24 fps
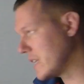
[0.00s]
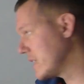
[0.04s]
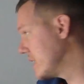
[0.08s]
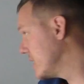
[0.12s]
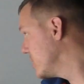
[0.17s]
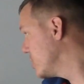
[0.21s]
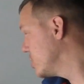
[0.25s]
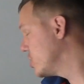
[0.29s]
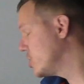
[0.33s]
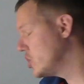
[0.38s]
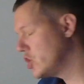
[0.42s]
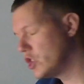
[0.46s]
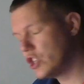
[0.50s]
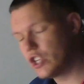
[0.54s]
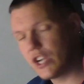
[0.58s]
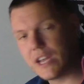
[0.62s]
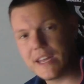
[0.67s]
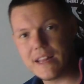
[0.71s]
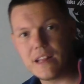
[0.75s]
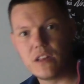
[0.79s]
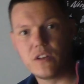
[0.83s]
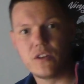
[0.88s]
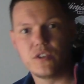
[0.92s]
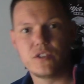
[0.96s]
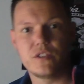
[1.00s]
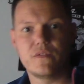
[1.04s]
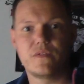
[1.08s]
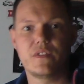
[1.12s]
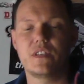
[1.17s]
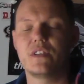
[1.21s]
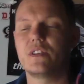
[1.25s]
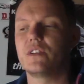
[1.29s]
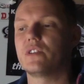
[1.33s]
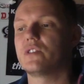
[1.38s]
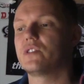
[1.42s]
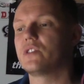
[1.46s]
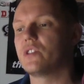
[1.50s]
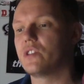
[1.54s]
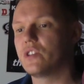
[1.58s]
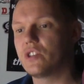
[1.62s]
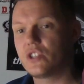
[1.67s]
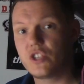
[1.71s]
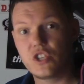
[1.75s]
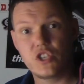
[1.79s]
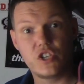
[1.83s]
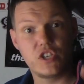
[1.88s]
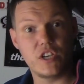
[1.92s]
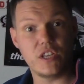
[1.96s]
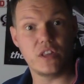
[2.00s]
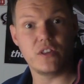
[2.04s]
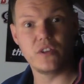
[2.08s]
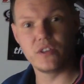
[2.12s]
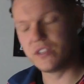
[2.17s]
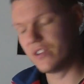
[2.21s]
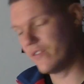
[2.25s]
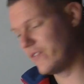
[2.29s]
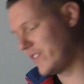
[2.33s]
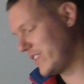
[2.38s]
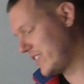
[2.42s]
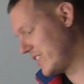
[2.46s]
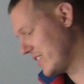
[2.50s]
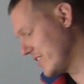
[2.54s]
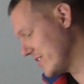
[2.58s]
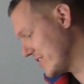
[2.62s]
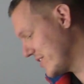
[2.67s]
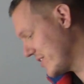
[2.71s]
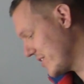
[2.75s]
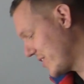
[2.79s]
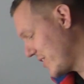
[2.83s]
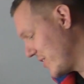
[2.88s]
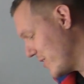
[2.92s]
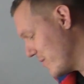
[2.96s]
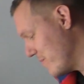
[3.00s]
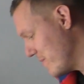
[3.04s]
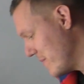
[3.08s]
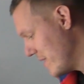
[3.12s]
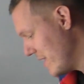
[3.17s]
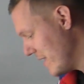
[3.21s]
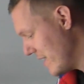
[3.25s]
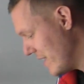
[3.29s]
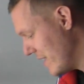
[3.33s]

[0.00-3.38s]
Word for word: I did shitloads of videos, so there's shitloads of videos to come.